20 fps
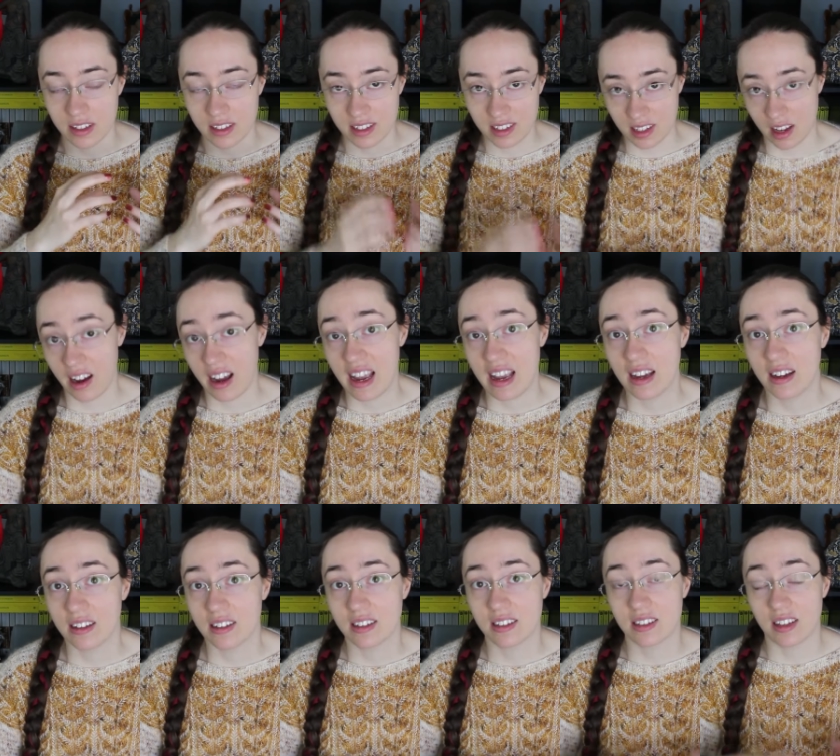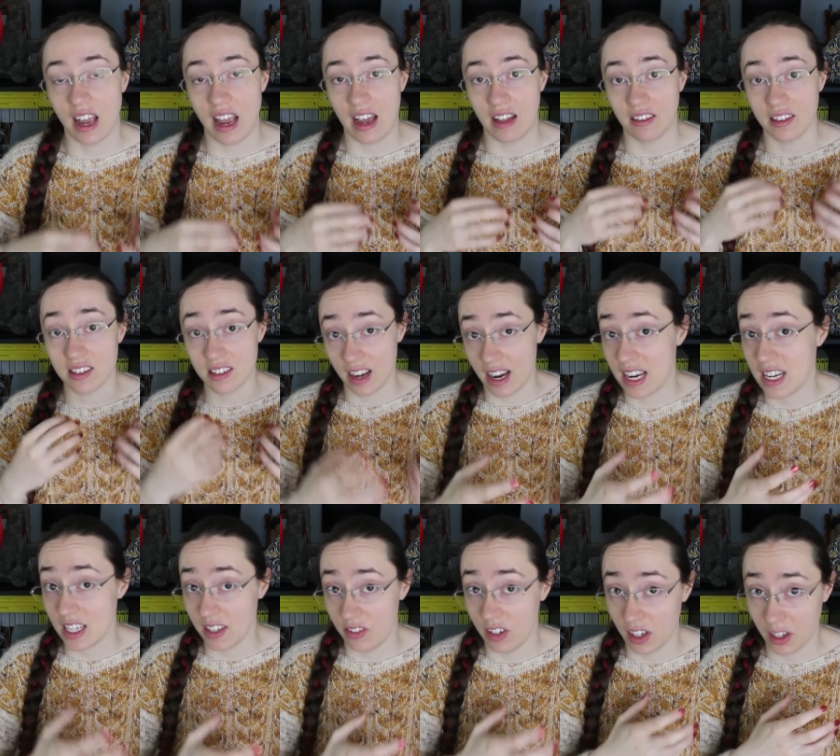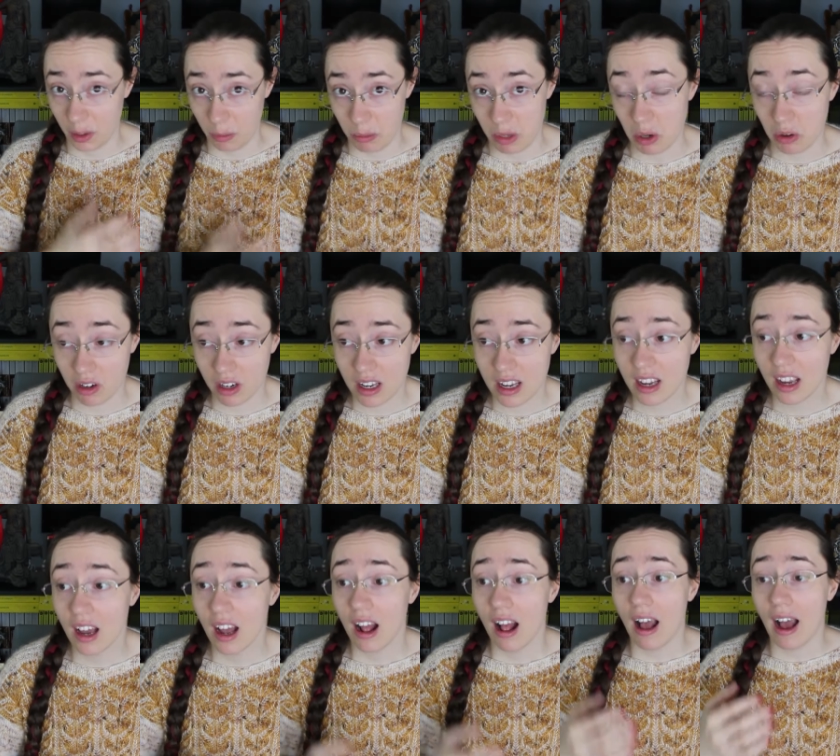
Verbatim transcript: science and the scientific community